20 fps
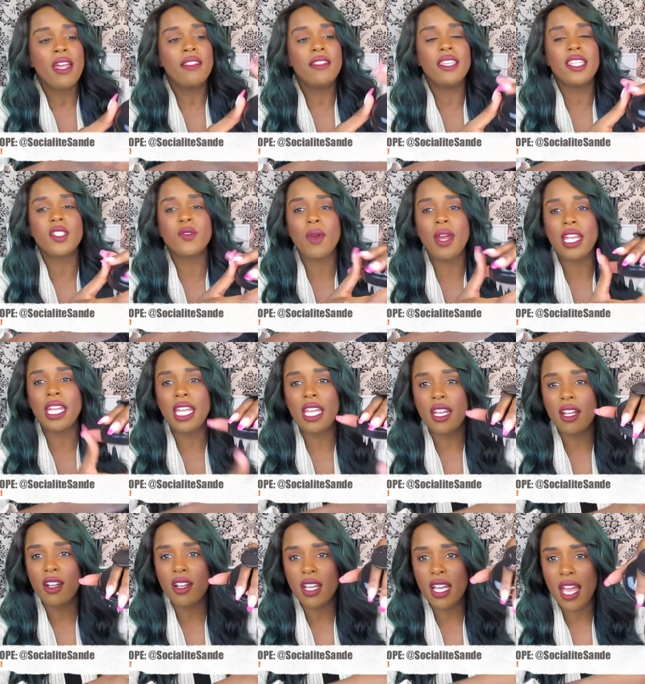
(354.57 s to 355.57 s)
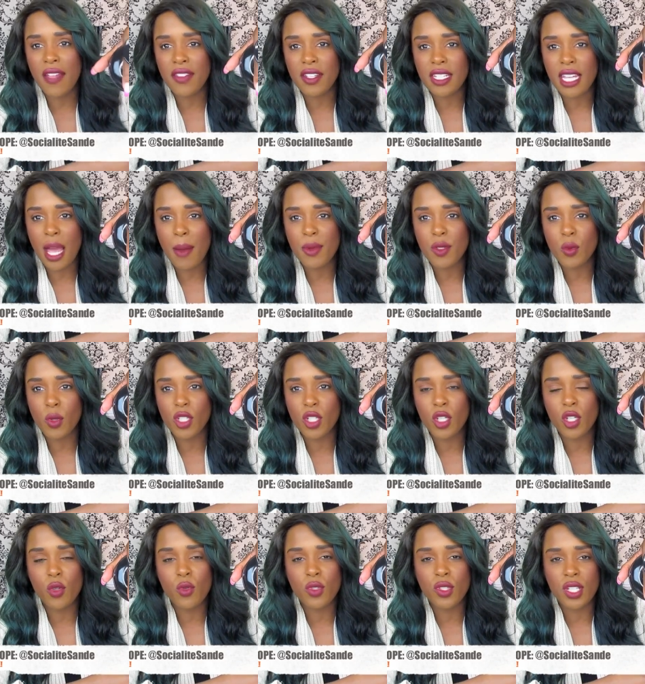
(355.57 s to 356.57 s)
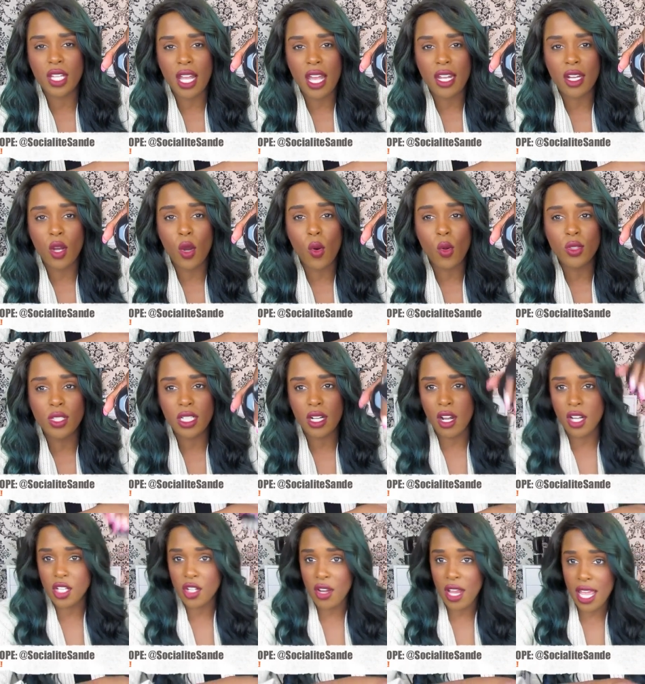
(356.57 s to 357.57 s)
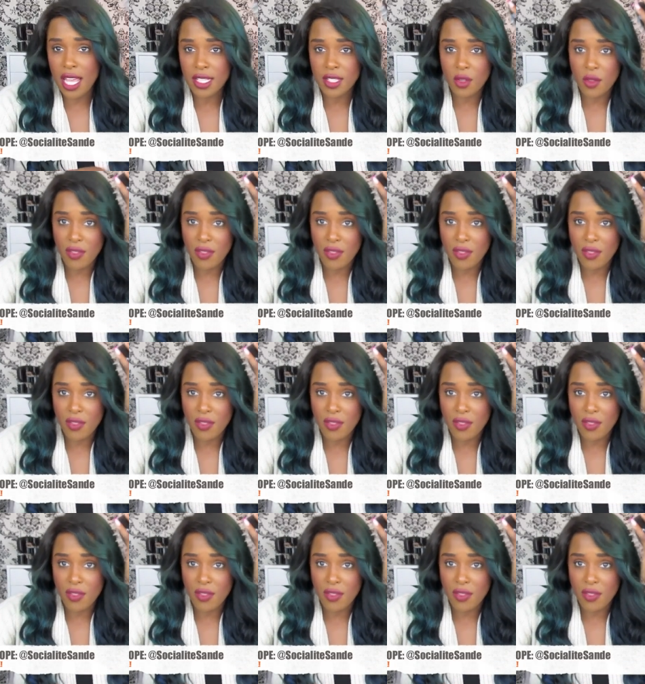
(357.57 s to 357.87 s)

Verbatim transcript: This right here at the top is what you use to kind of hold it on your head.